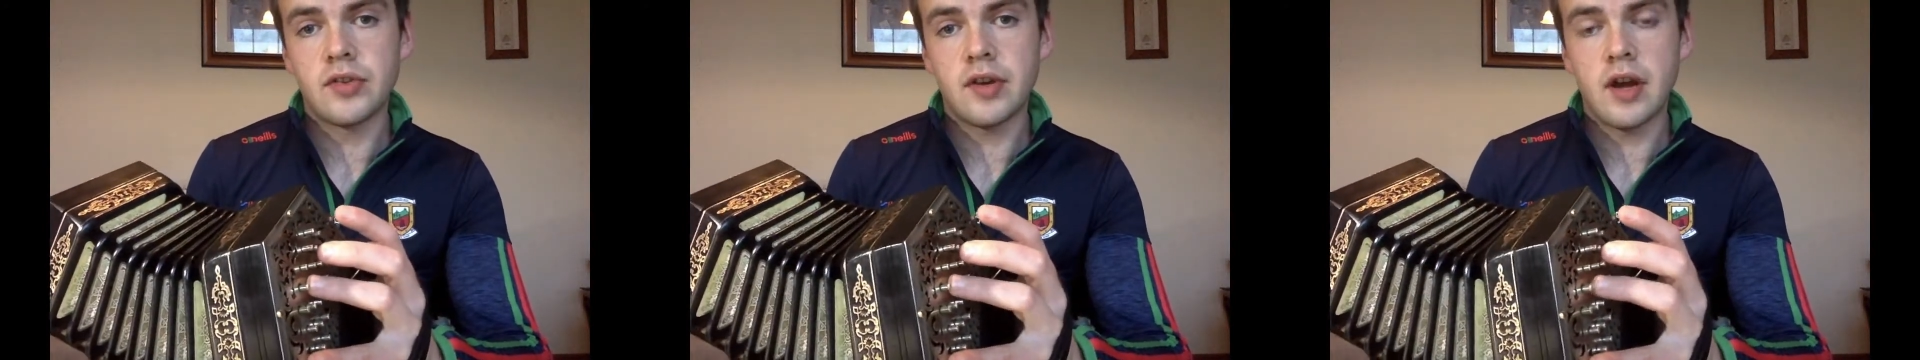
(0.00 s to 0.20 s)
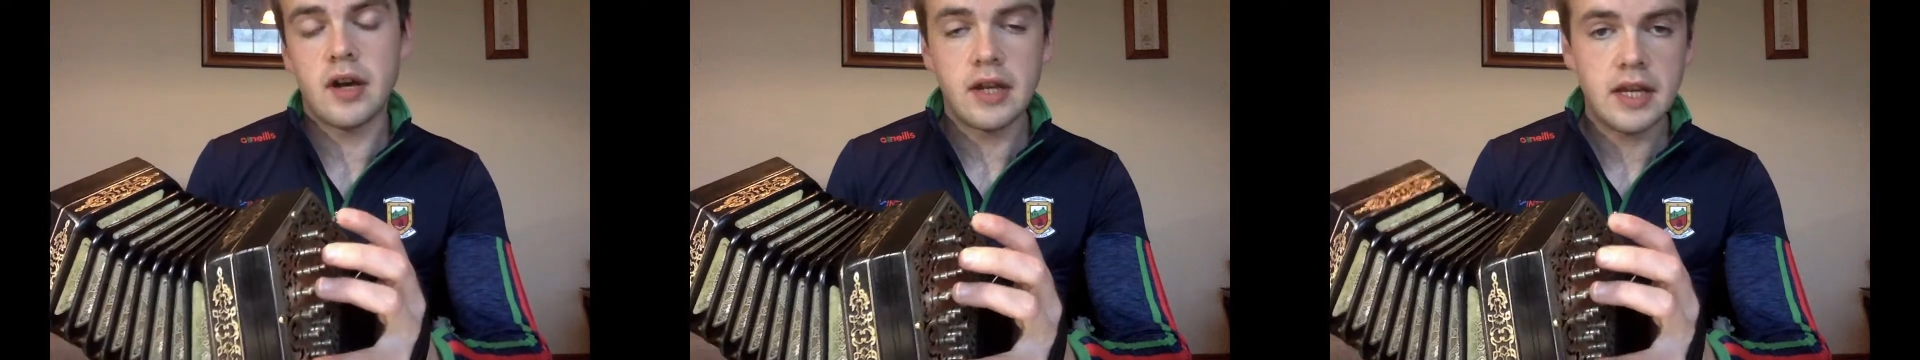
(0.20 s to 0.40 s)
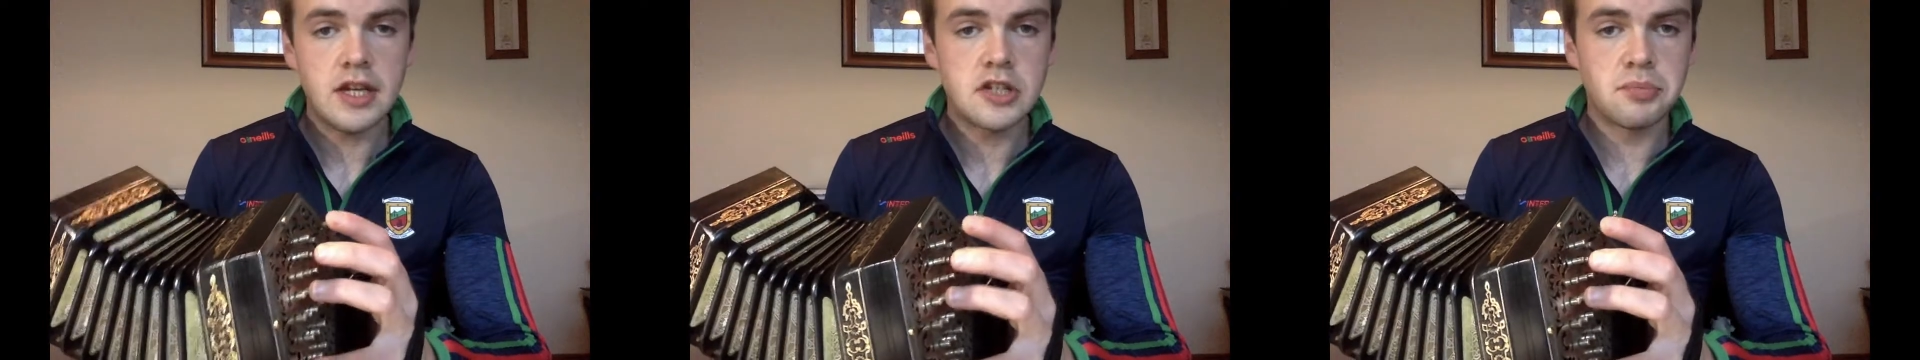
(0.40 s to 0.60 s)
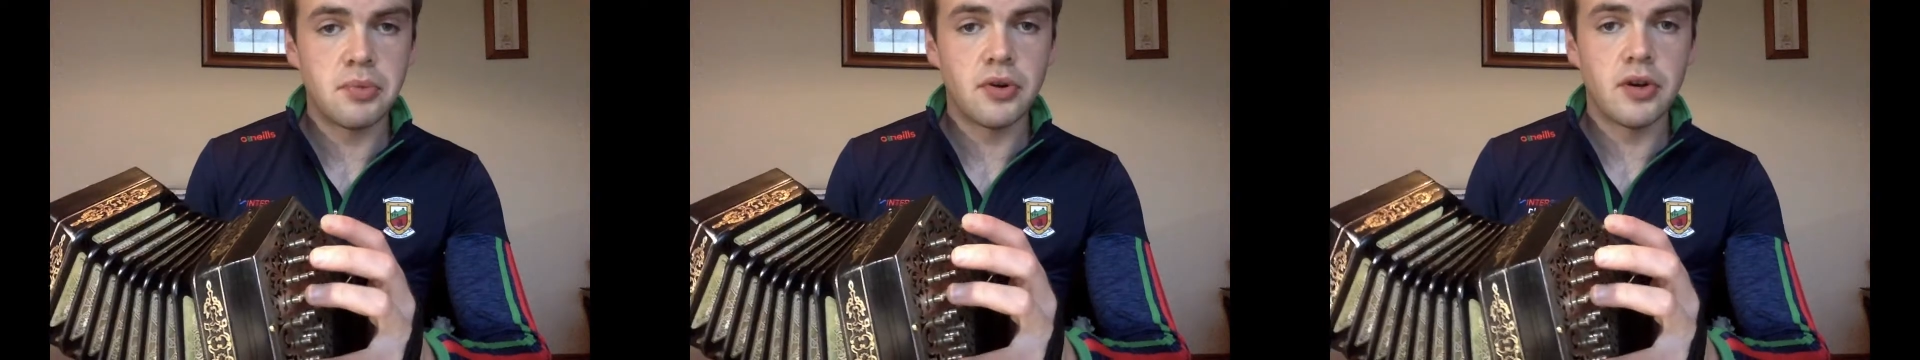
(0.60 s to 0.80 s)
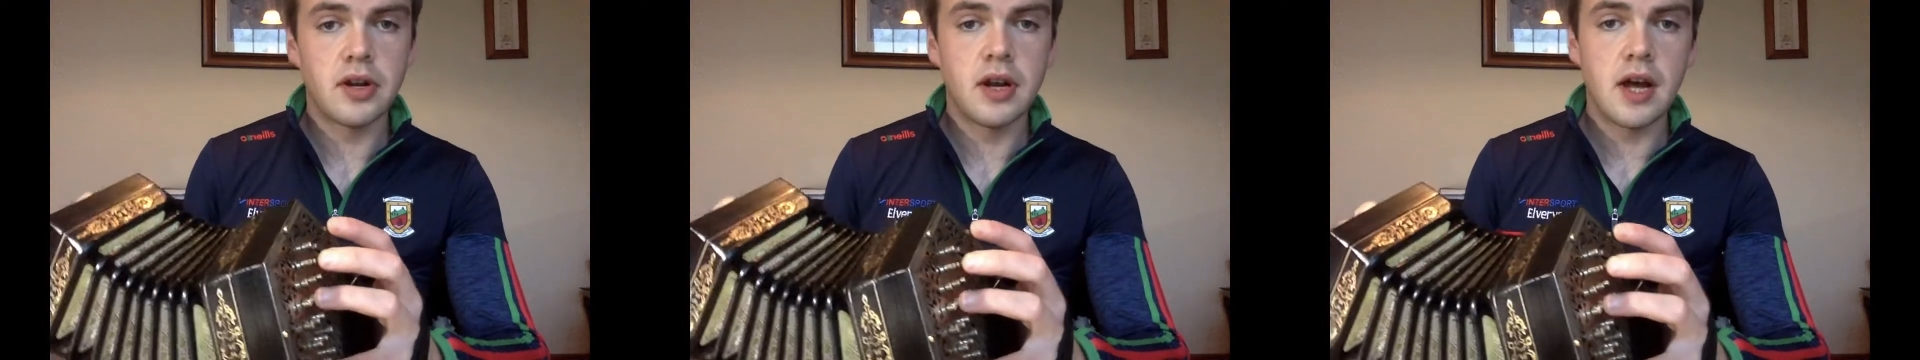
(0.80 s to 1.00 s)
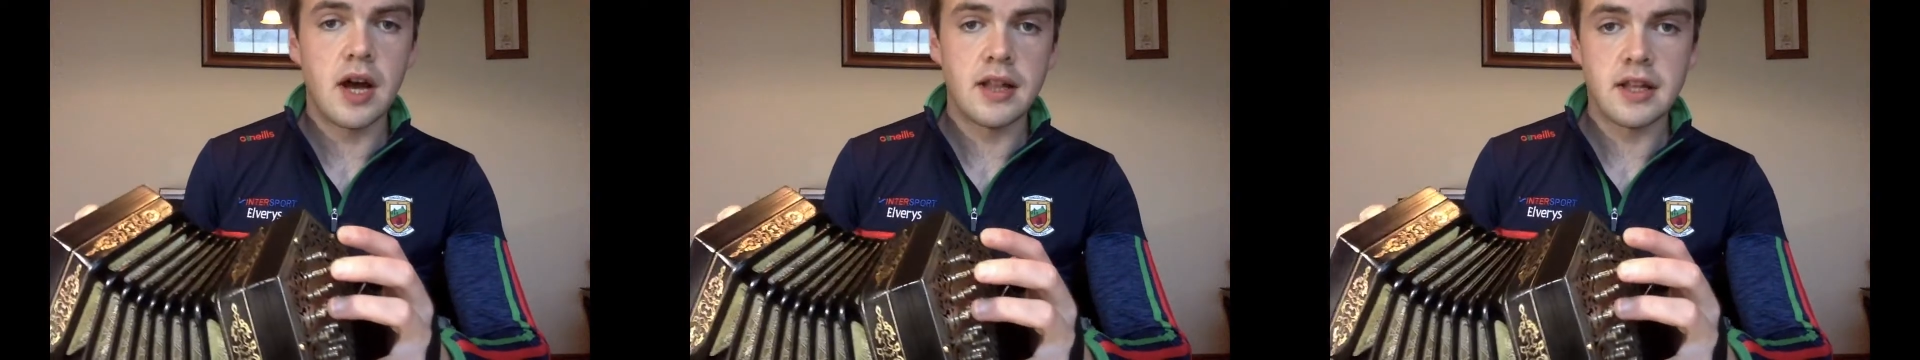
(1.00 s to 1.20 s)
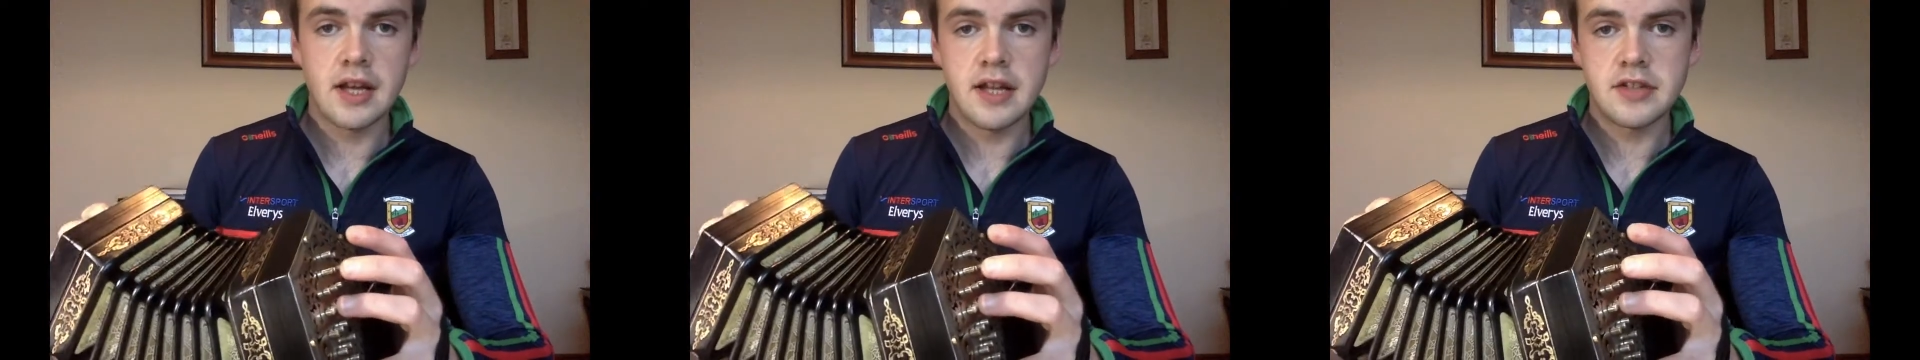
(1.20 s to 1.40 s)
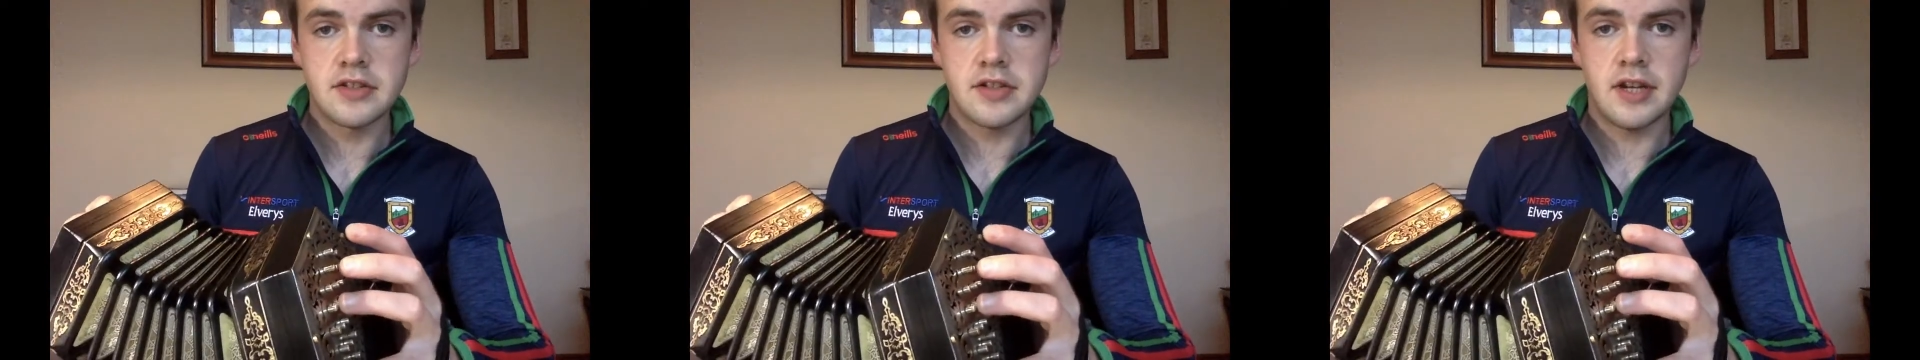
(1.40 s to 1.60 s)
on each button on the
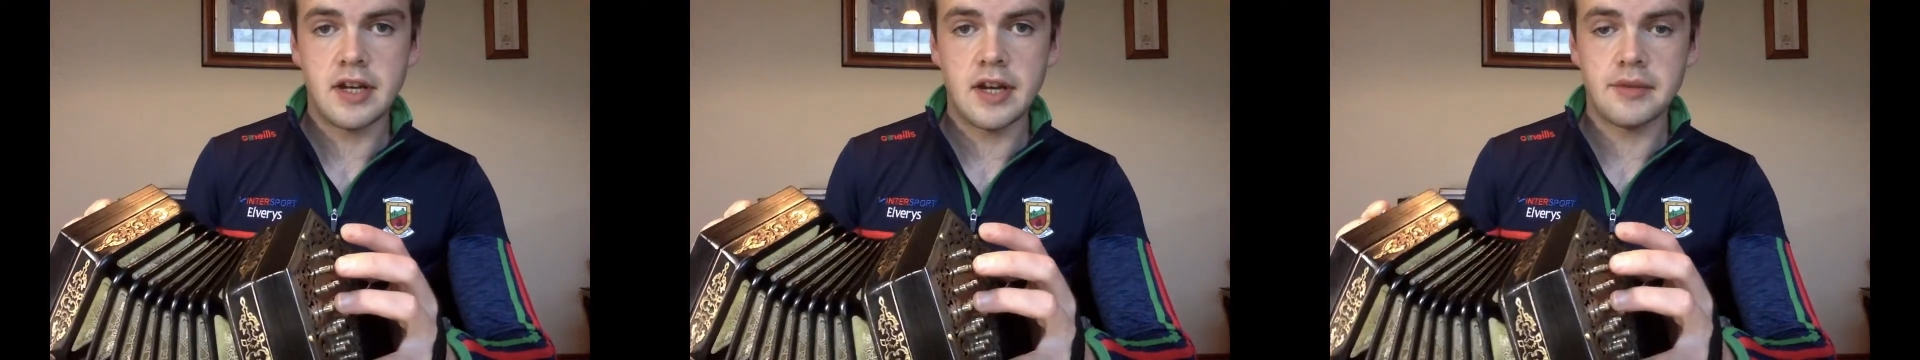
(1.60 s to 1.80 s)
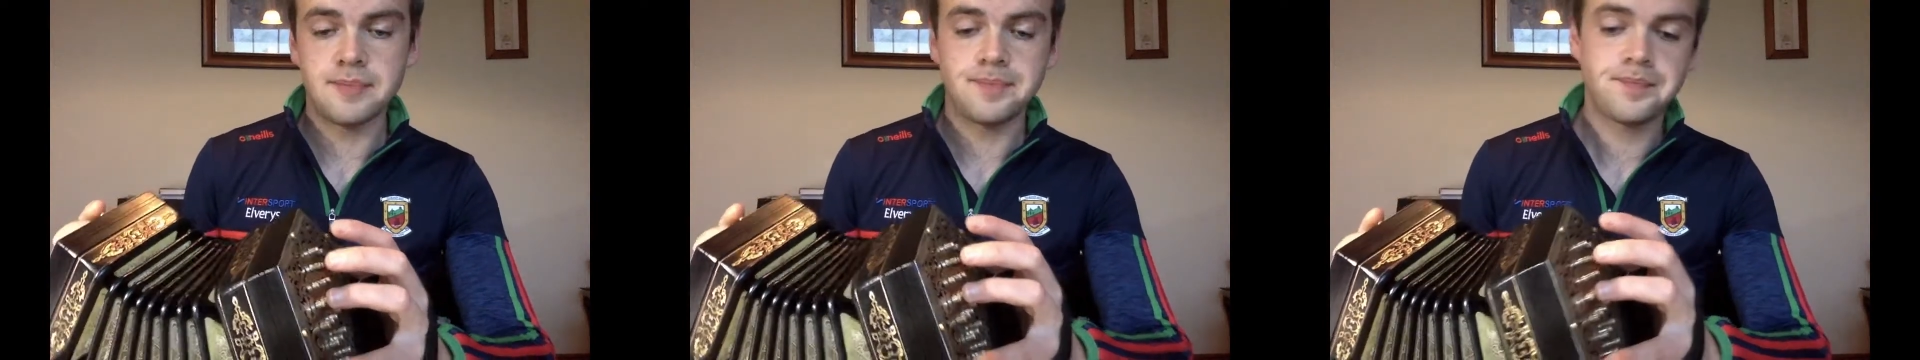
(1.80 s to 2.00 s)
concertina.